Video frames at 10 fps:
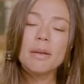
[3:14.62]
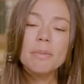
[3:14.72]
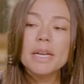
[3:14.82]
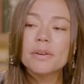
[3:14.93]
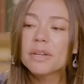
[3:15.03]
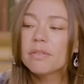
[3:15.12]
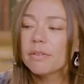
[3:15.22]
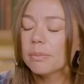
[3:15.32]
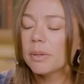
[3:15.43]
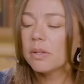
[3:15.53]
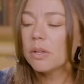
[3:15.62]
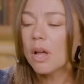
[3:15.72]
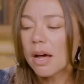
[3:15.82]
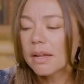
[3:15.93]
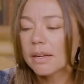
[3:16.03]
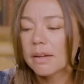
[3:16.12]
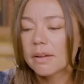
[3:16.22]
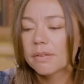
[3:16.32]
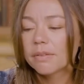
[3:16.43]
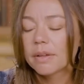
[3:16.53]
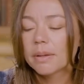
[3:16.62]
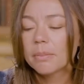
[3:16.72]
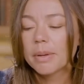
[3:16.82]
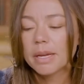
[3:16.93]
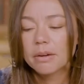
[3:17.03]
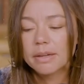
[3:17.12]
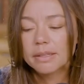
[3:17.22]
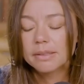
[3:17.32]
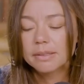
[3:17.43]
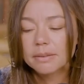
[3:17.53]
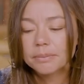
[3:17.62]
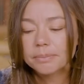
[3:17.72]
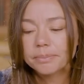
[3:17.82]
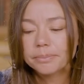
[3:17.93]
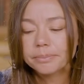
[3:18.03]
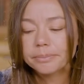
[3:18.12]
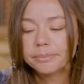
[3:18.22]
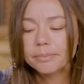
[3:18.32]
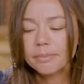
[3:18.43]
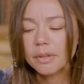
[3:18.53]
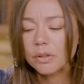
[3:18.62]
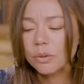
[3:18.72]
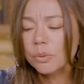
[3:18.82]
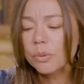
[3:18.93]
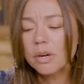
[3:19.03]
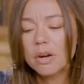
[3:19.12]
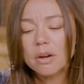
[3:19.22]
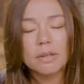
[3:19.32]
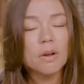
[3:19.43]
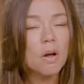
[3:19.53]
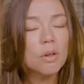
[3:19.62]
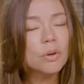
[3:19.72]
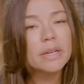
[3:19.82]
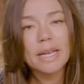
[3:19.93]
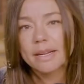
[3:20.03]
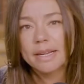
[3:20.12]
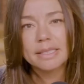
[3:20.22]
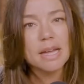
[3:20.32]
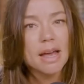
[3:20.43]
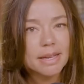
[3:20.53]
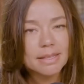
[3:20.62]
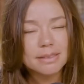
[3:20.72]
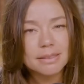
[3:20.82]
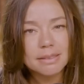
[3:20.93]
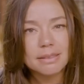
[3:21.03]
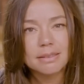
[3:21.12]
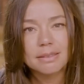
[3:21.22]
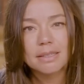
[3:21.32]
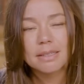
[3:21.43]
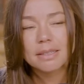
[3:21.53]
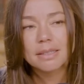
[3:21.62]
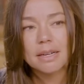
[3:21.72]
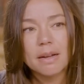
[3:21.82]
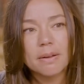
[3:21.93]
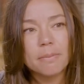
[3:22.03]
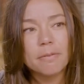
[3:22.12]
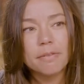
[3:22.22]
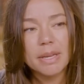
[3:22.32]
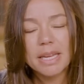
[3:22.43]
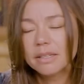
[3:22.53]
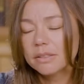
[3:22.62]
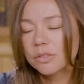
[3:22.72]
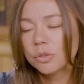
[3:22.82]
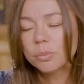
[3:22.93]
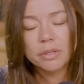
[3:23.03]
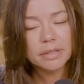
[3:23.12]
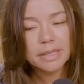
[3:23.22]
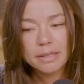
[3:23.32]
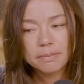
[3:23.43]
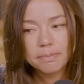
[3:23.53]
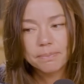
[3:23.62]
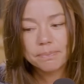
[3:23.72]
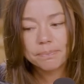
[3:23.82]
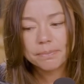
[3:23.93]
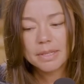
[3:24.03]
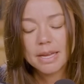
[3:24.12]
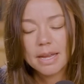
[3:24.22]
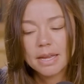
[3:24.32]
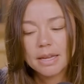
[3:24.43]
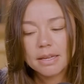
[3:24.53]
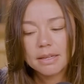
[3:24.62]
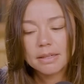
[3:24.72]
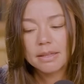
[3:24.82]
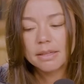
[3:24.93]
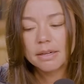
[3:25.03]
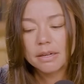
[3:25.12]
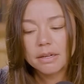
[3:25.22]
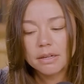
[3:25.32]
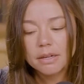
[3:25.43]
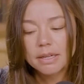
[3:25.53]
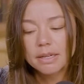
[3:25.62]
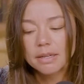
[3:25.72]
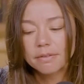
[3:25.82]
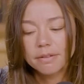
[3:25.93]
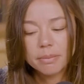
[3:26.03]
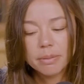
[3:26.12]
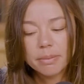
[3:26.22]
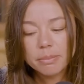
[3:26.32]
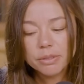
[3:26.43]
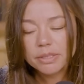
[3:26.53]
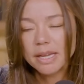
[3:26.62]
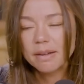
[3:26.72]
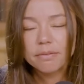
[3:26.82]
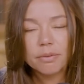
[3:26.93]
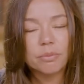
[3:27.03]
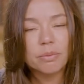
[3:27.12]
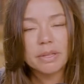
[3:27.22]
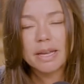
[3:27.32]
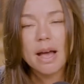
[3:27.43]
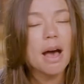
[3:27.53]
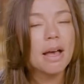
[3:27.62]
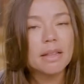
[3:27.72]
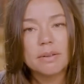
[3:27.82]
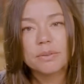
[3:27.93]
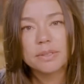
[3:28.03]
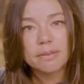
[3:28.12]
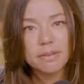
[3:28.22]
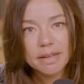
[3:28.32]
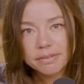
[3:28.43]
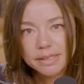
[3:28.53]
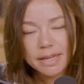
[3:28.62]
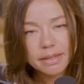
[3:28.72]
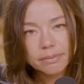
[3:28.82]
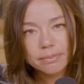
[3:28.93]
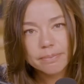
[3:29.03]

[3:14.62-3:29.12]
I'm hearing from a lot of parents who are on all organic diets, eat super clean, and their family members have really high levels of glyphosate